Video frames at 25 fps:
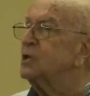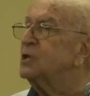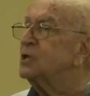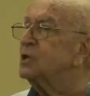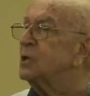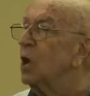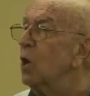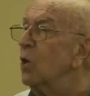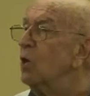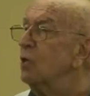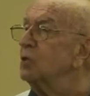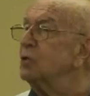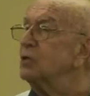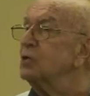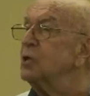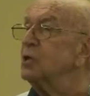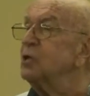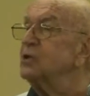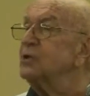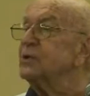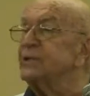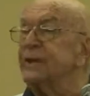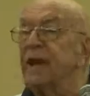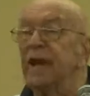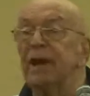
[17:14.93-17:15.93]

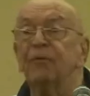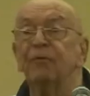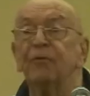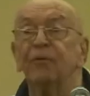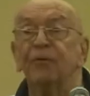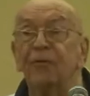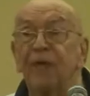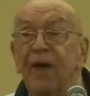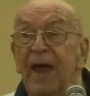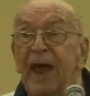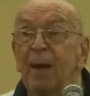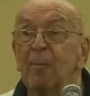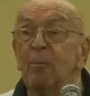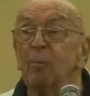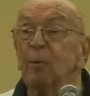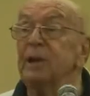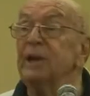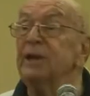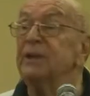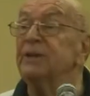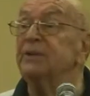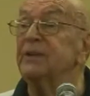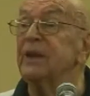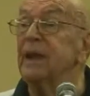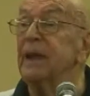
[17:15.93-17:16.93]
Soldiers and
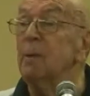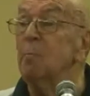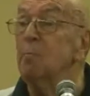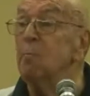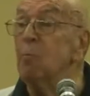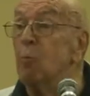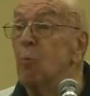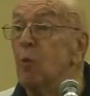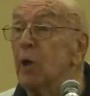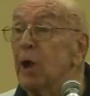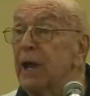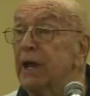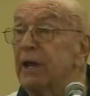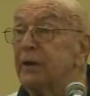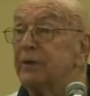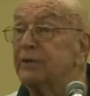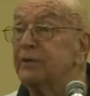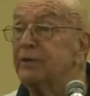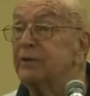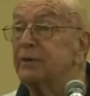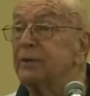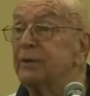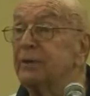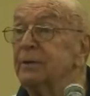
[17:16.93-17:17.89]
Families Embrace.